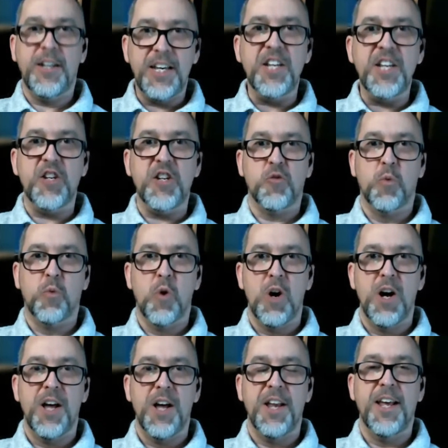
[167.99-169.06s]
Each
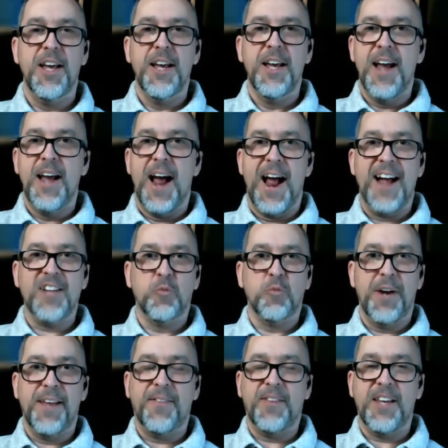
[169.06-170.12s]
one has
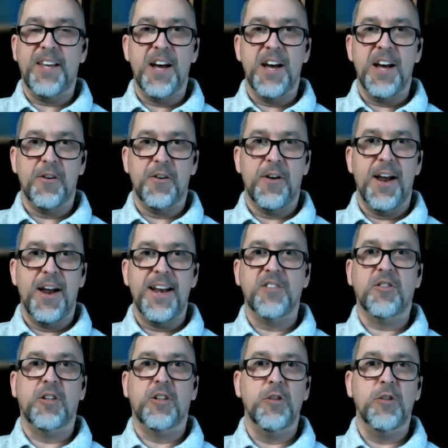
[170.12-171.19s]
read the other and
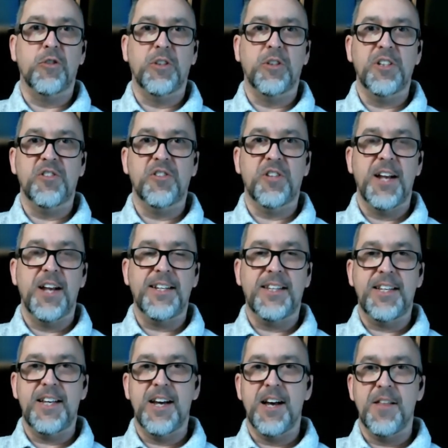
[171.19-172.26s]
has closely studied the